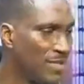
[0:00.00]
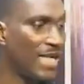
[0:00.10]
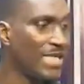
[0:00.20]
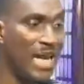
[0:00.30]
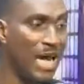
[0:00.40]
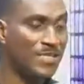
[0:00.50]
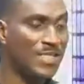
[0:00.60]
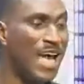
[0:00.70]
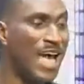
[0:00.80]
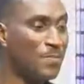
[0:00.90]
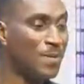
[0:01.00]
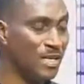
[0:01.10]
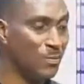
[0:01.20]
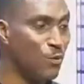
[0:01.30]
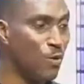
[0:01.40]
And then I'm still helping
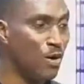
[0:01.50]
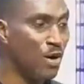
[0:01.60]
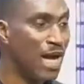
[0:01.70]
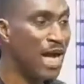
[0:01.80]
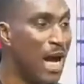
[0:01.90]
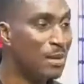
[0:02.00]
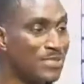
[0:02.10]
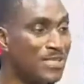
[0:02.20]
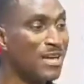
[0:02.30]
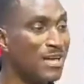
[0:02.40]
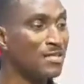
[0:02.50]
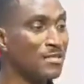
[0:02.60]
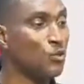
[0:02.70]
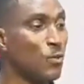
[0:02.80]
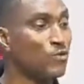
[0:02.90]
the poor. I'm still
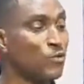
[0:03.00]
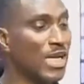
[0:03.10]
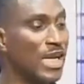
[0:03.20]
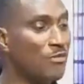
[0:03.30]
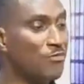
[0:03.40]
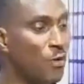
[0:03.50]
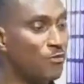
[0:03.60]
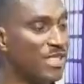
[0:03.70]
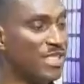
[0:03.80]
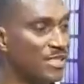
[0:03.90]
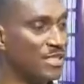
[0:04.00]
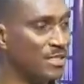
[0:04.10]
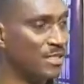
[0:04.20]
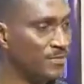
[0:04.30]
sowing to the life of the needy.